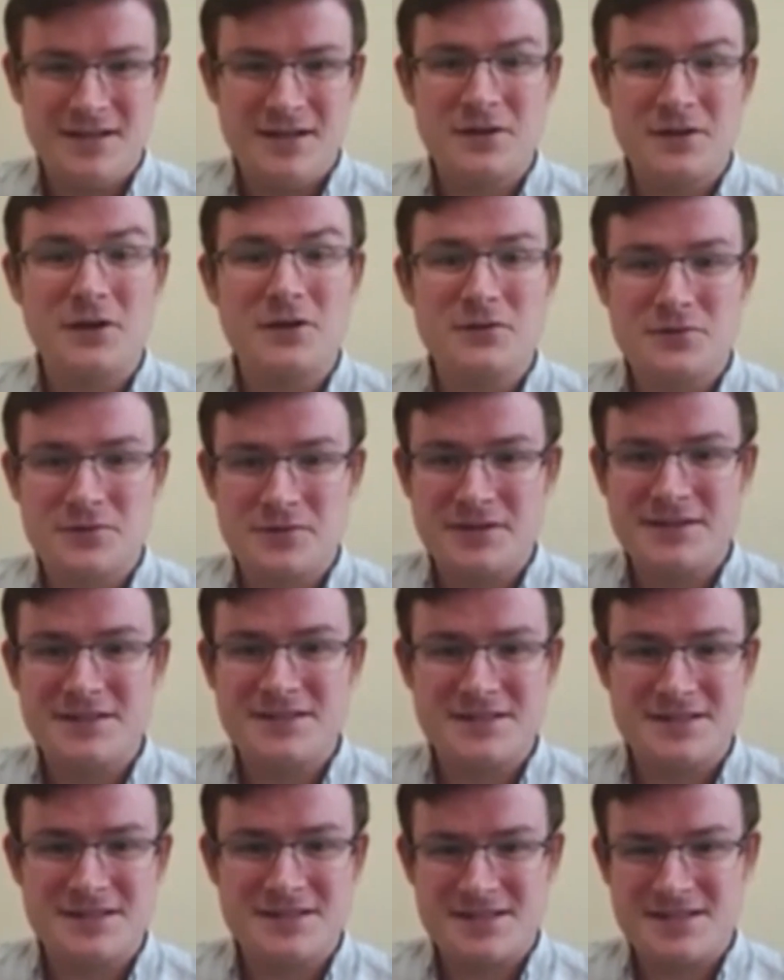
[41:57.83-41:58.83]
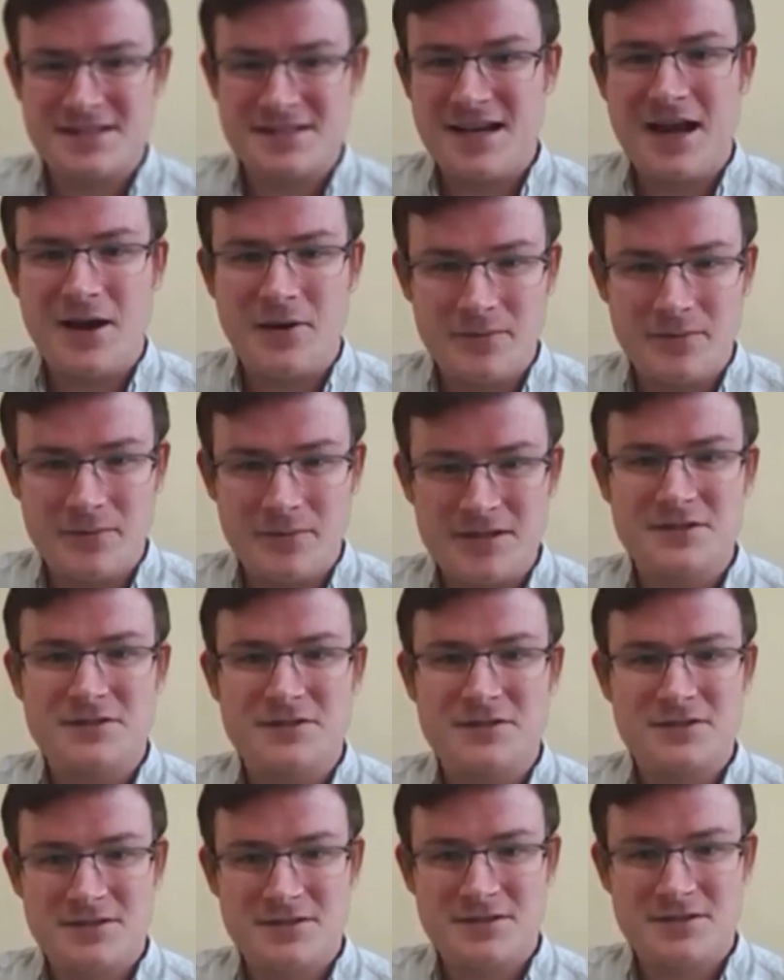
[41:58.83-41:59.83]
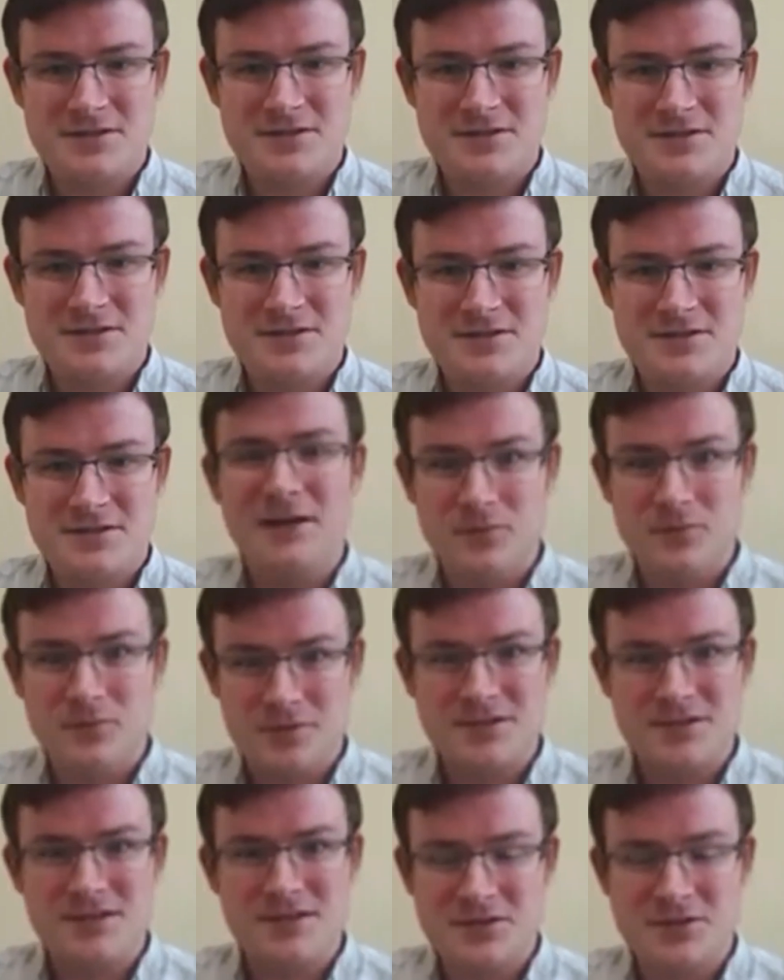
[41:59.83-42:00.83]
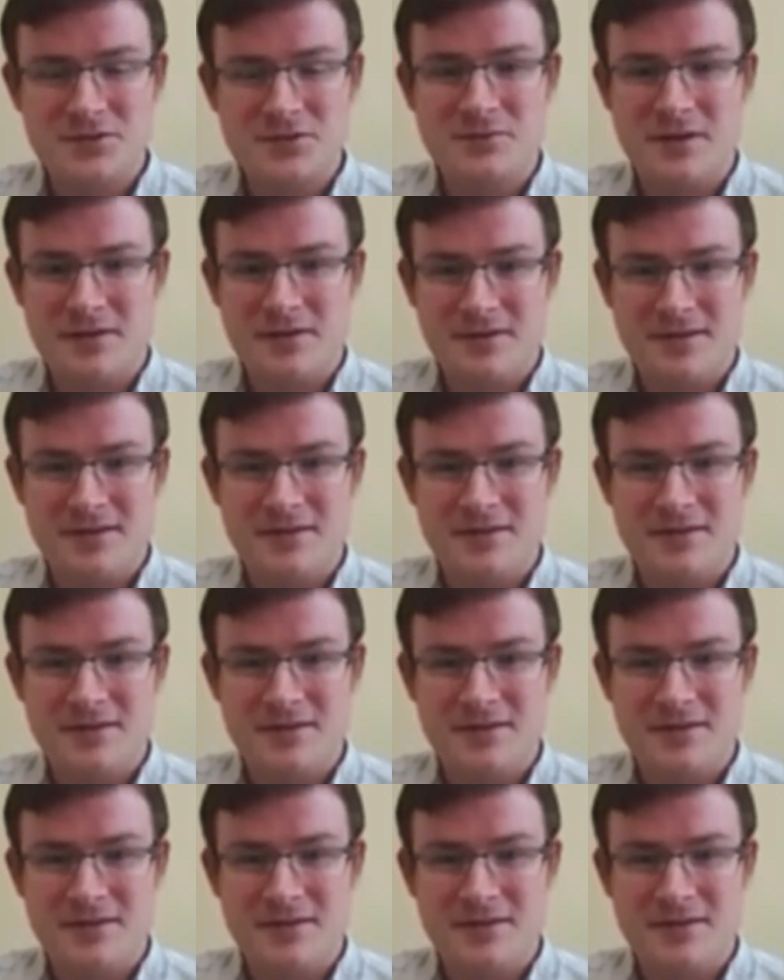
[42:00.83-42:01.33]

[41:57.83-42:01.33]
countries and see how each side looks at the issue.